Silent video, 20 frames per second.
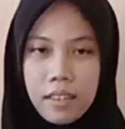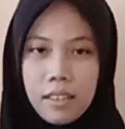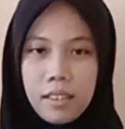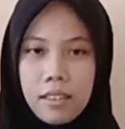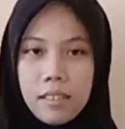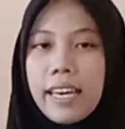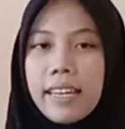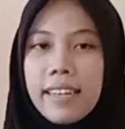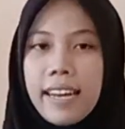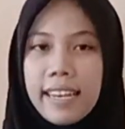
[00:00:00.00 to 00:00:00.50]

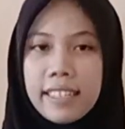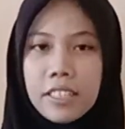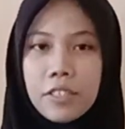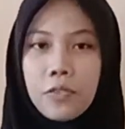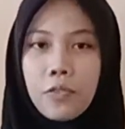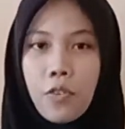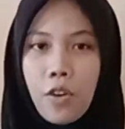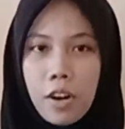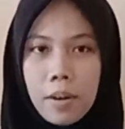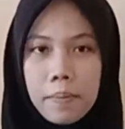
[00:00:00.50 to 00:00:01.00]
Okay,
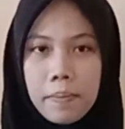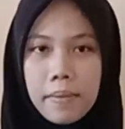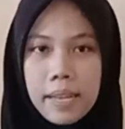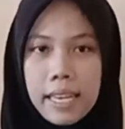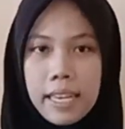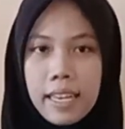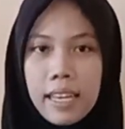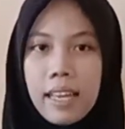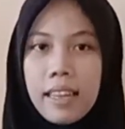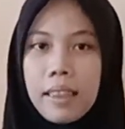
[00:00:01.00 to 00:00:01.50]
next,
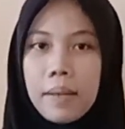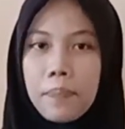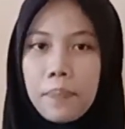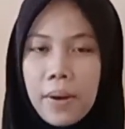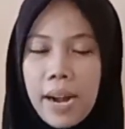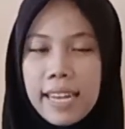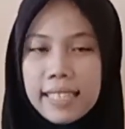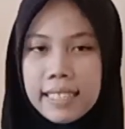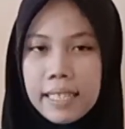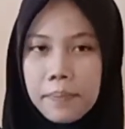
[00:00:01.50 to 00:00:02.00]
forming the
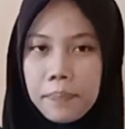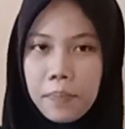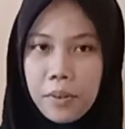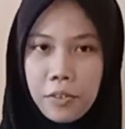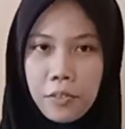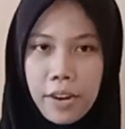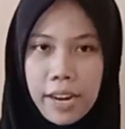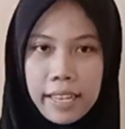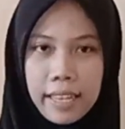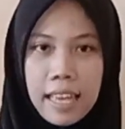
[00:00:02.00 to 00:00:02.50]
present
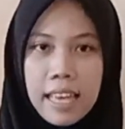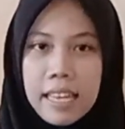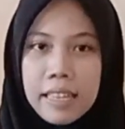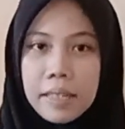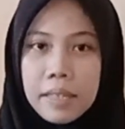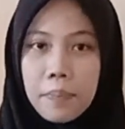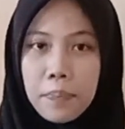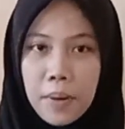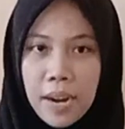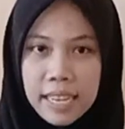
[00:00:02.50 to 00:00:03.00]

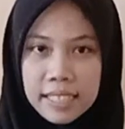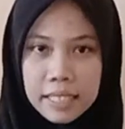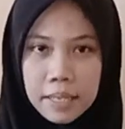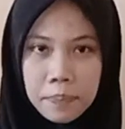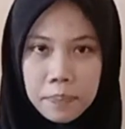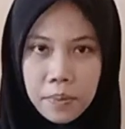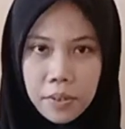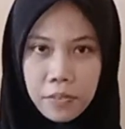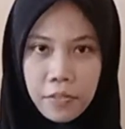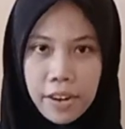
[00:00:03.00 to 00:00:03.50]
perfect. The
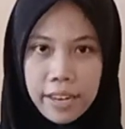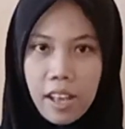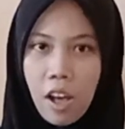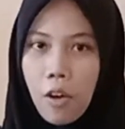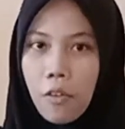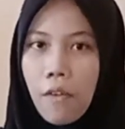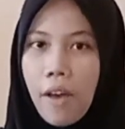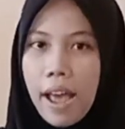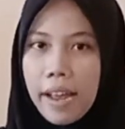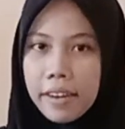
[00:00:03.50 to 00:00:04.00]
present perfect
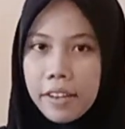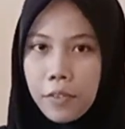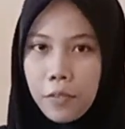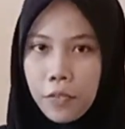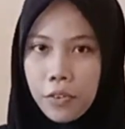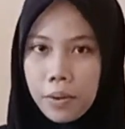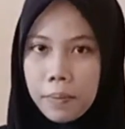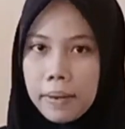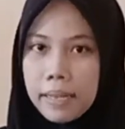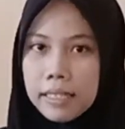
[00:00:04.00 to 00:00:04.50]
of any
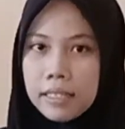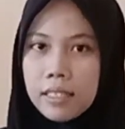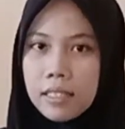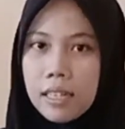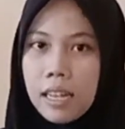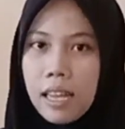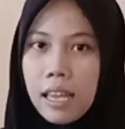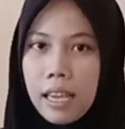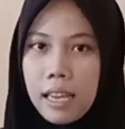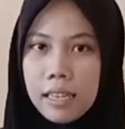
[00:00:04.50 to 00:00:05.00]
verb
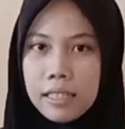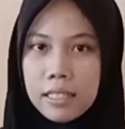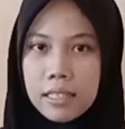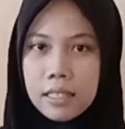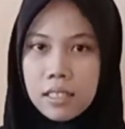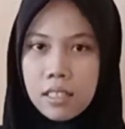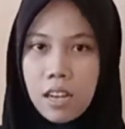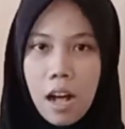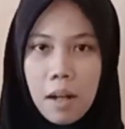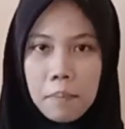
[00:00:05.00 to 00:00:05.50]

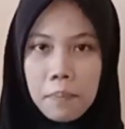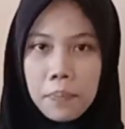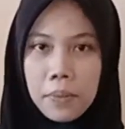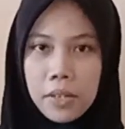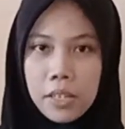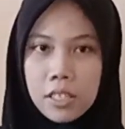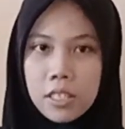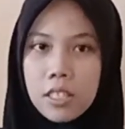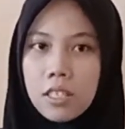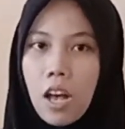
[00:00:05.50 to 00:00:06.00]
is
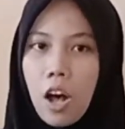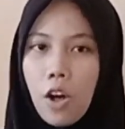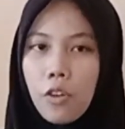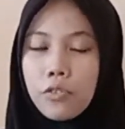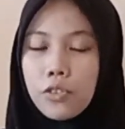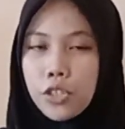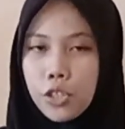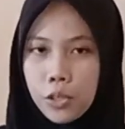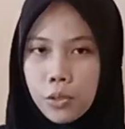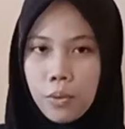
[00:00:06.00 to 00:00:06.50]
composed
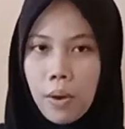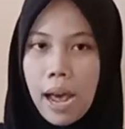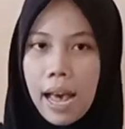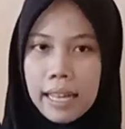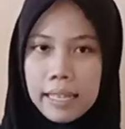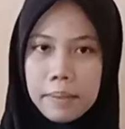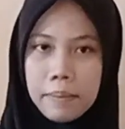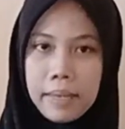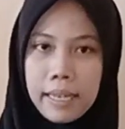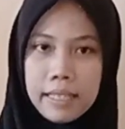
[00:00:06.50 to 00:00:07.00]
of 2
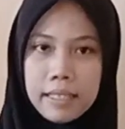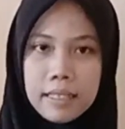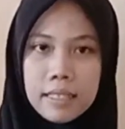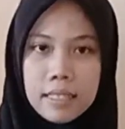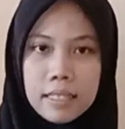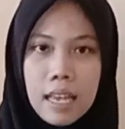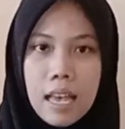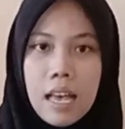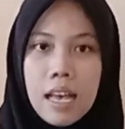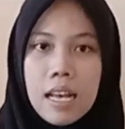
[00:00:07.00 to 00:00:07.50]
elements:
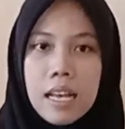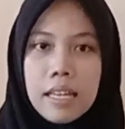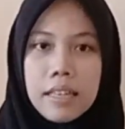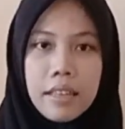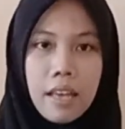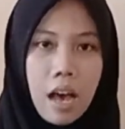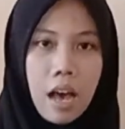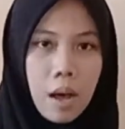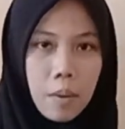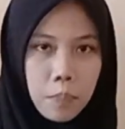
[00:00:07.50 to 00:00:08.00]

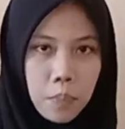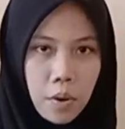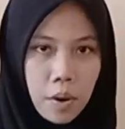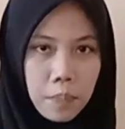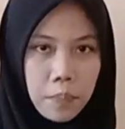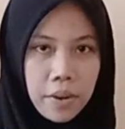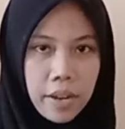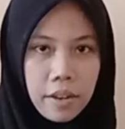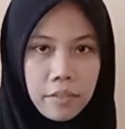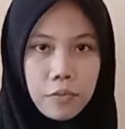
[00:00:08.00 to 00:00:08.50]
the
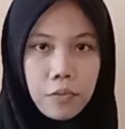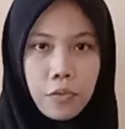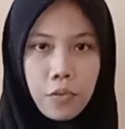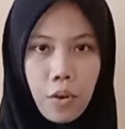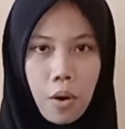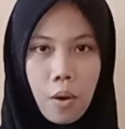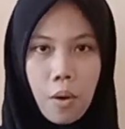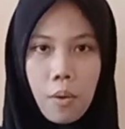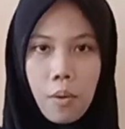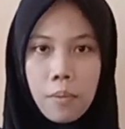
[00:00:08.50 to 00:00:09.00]
appropriate
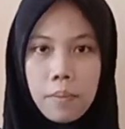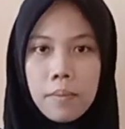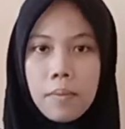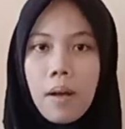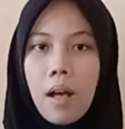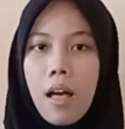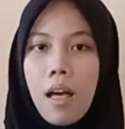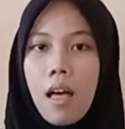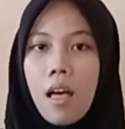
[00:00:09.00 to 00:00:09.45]
form